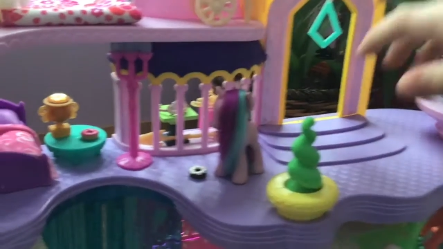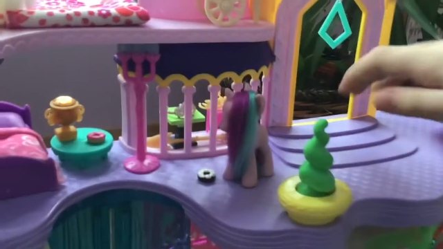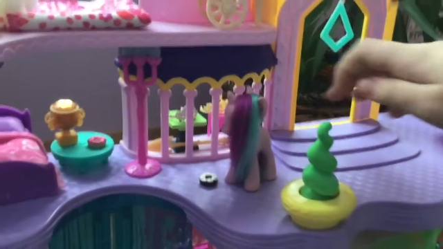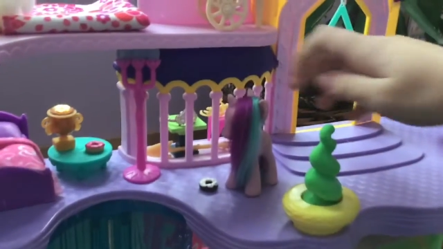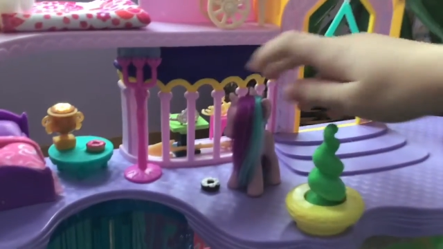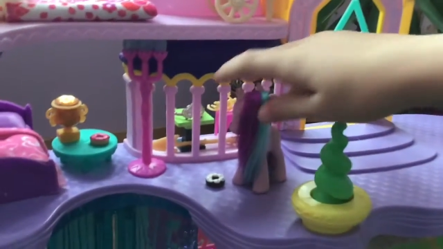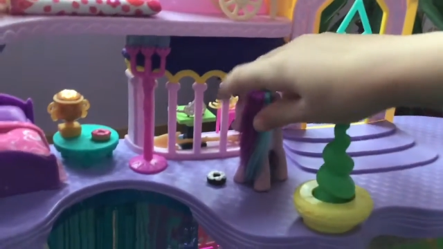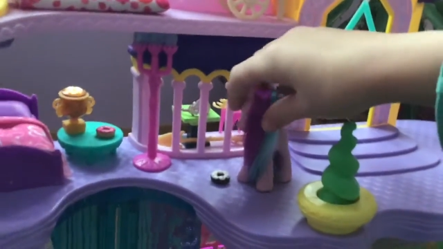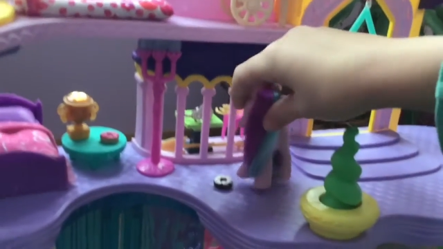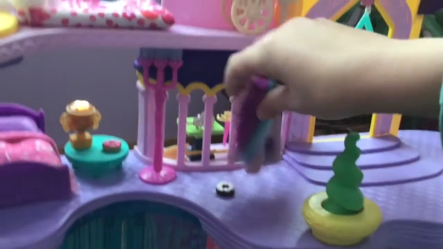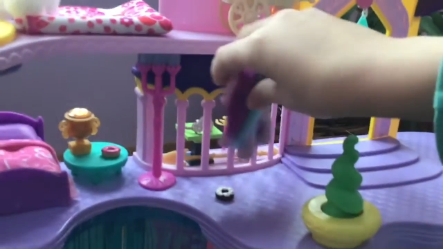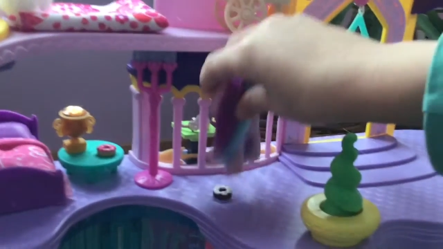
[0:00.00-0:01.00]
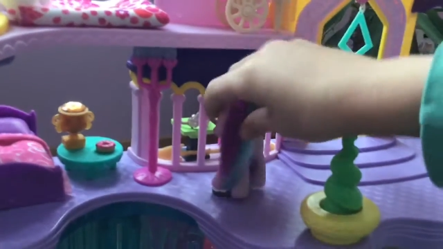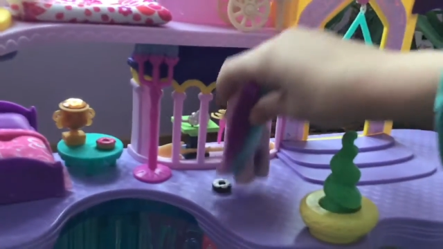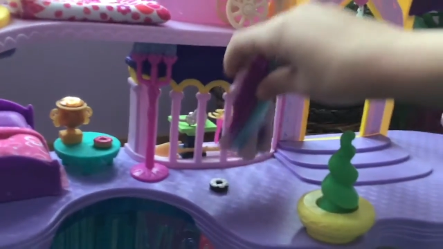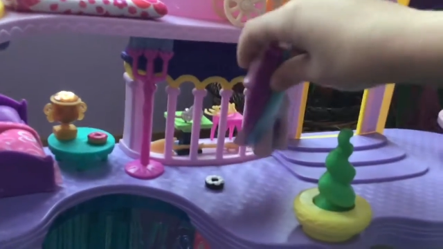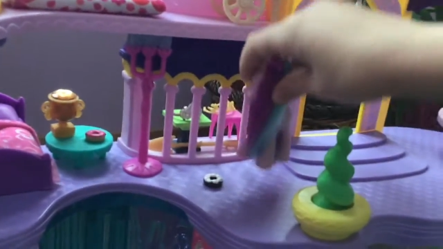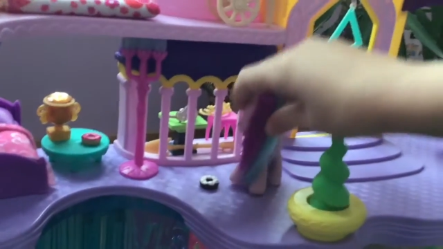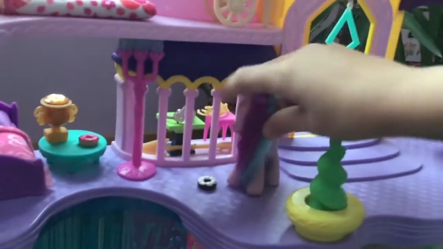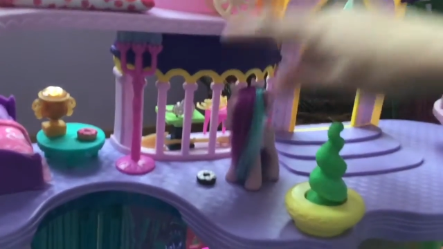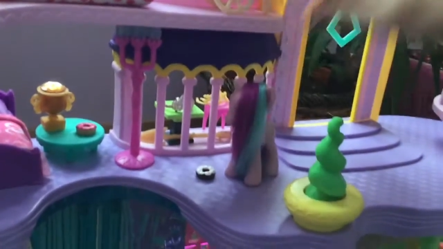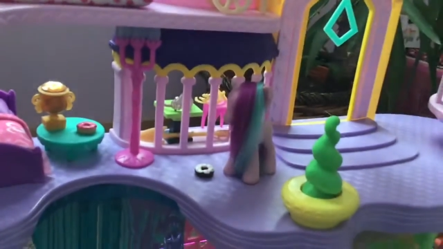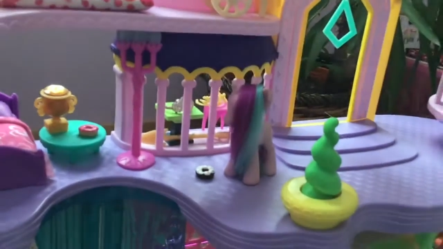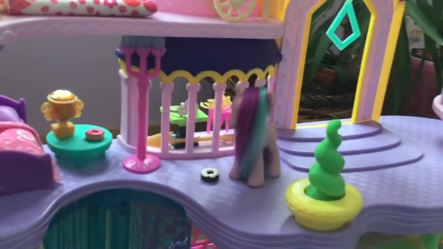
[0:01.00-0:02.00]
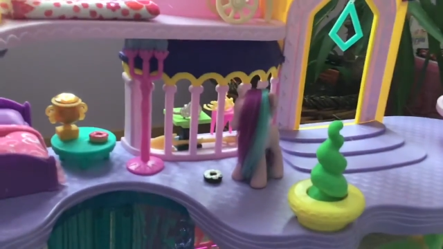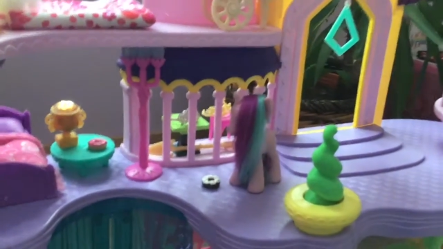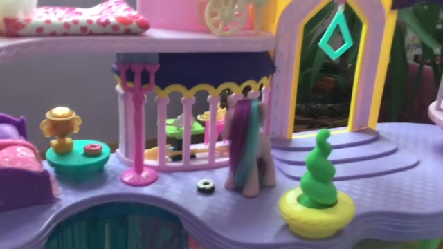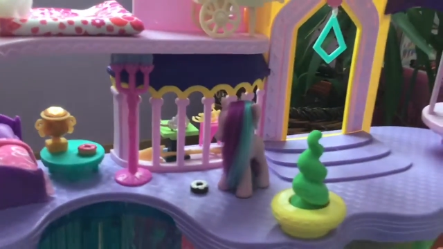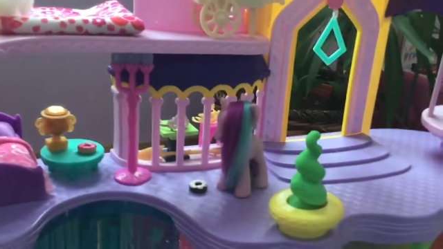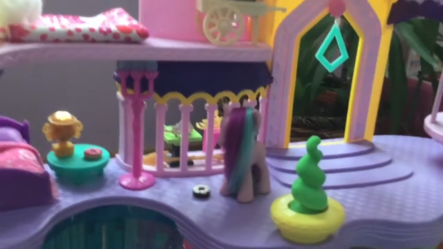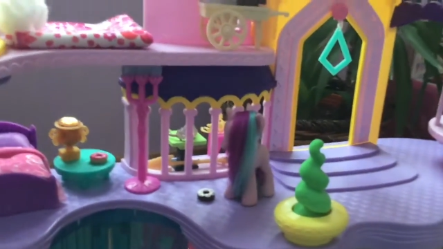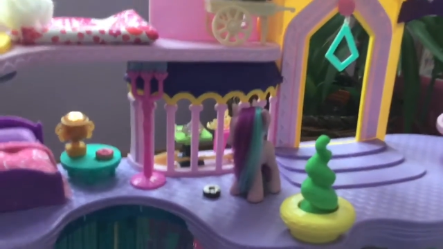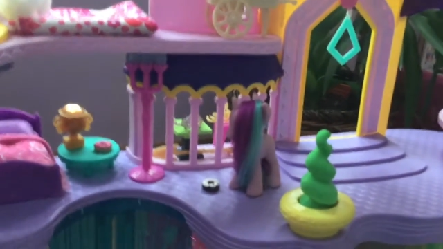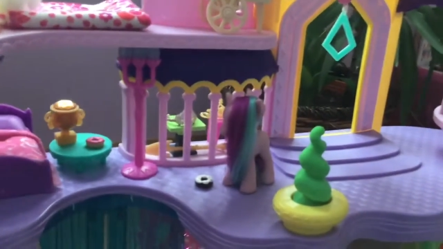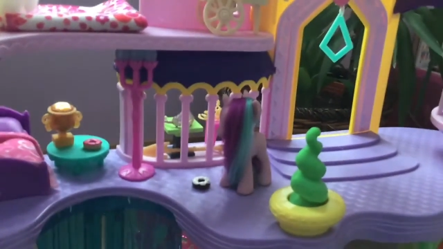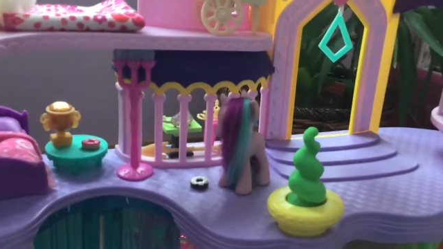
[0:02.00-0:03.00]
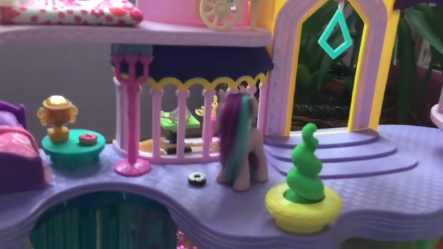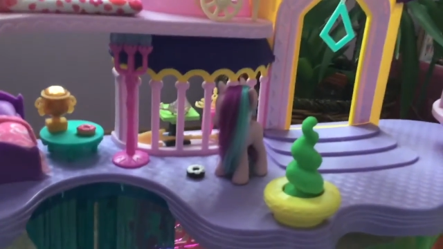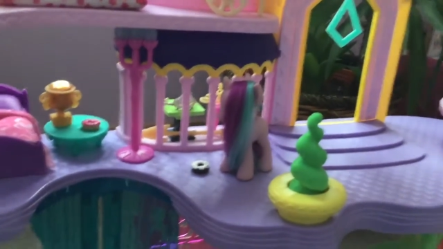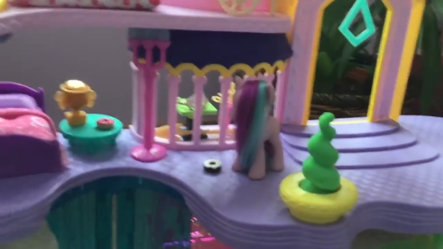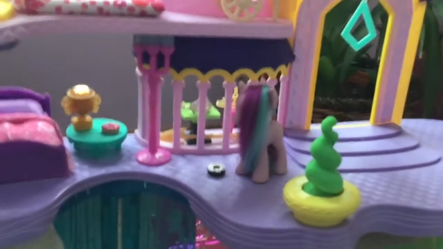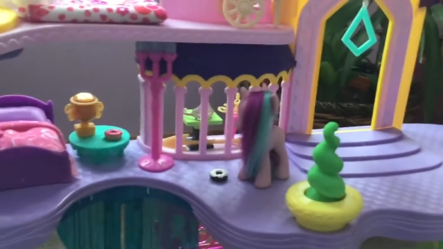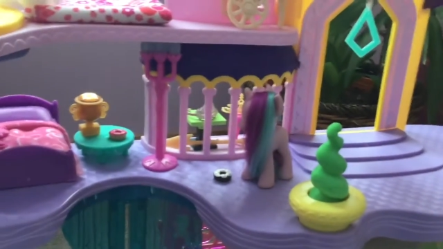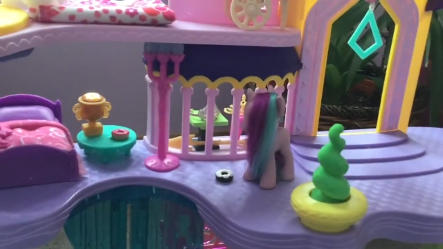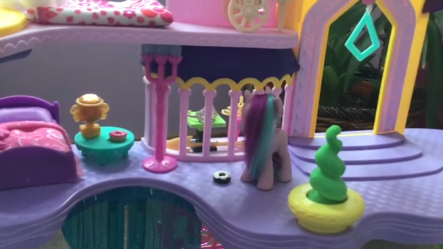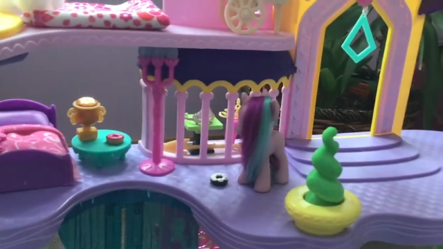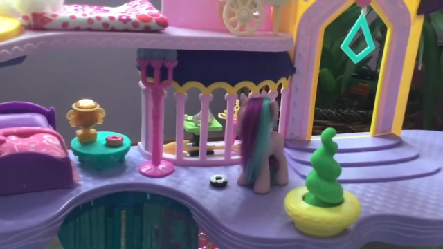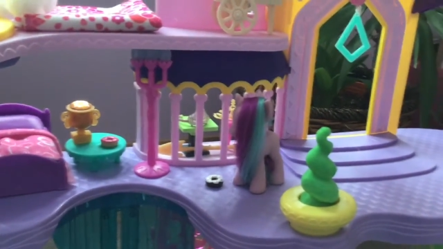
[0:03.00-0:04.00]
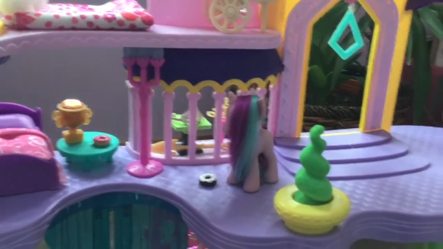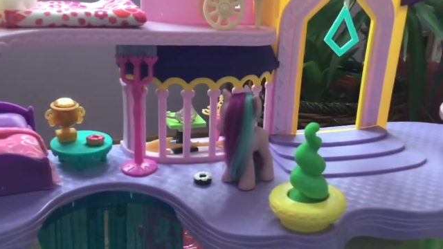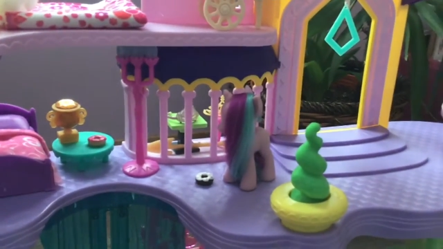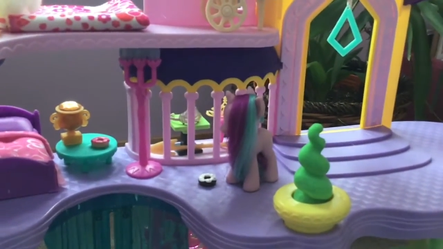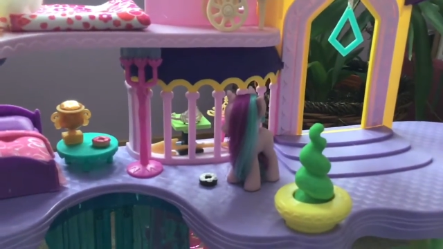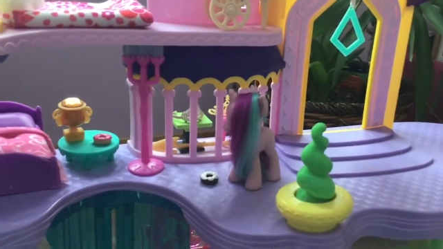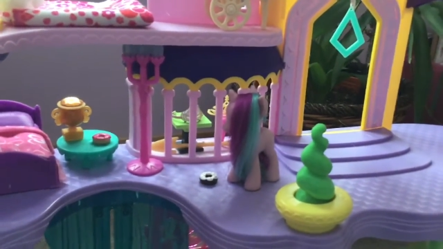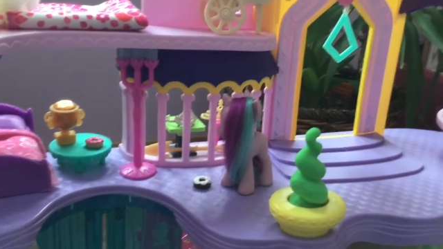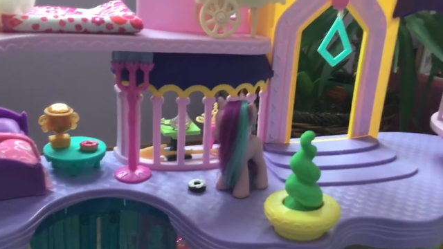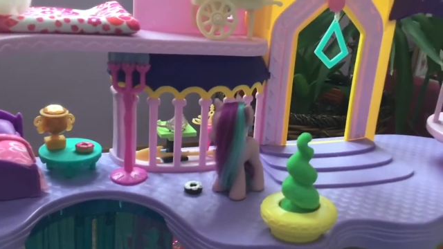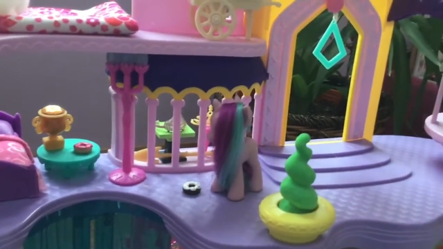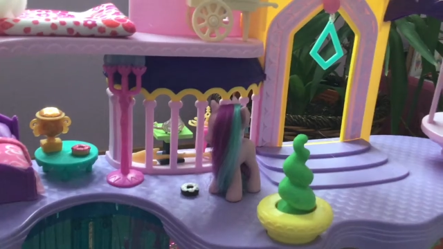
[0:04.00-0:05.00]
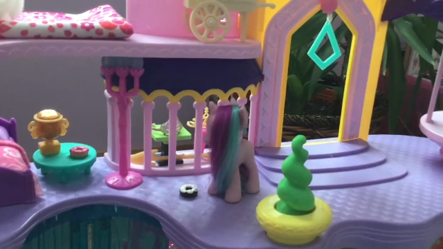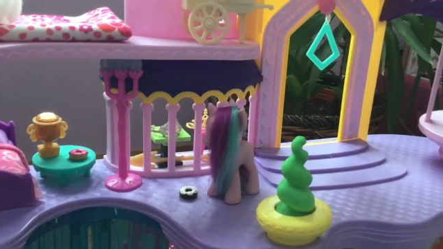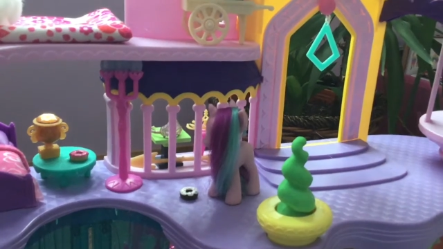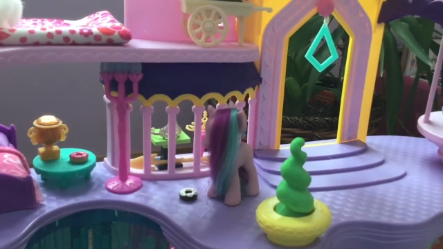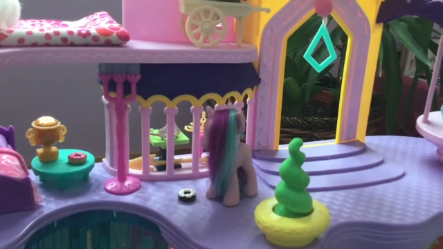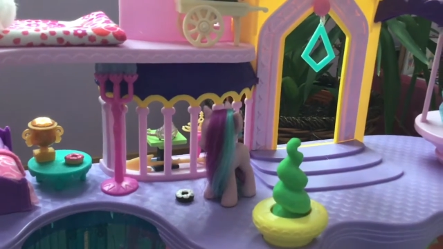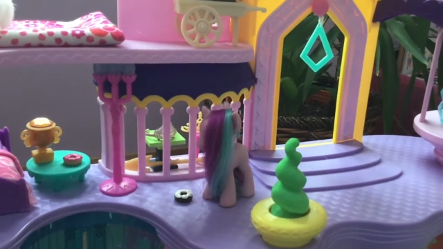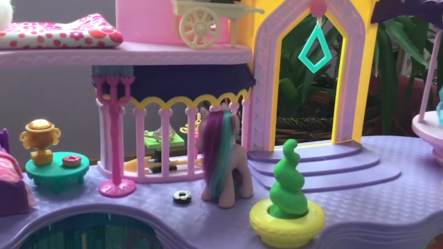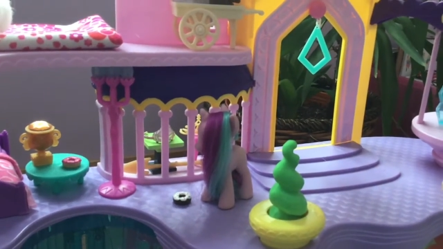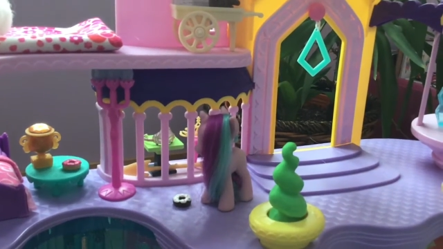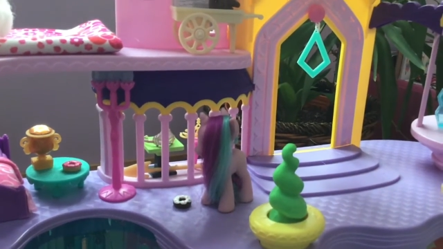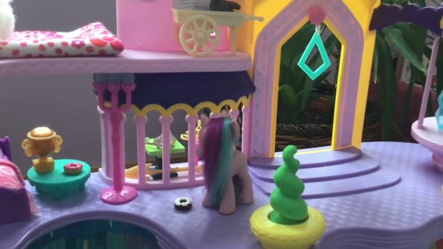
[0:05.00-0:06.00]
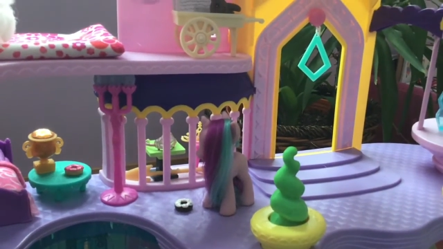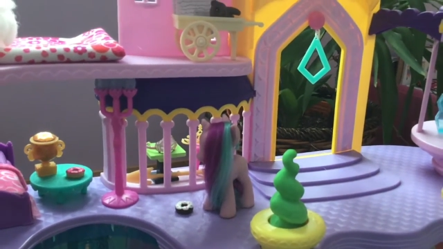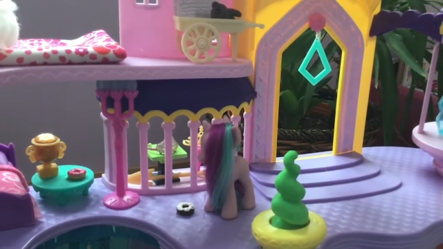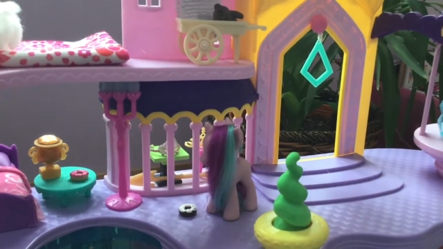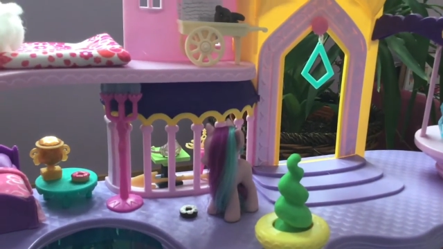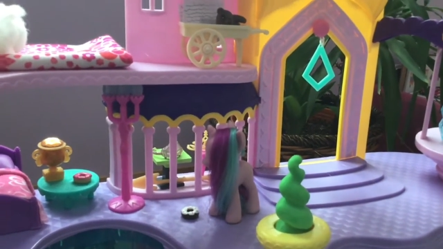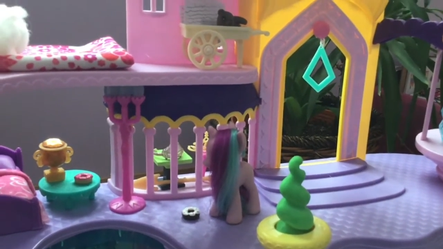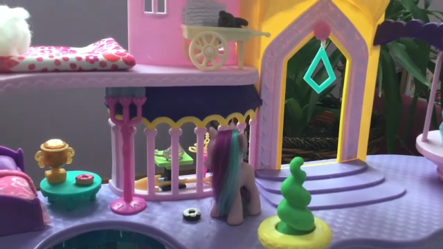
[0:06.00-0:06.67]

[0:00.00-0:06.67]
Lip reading: [unreadable: no face in view]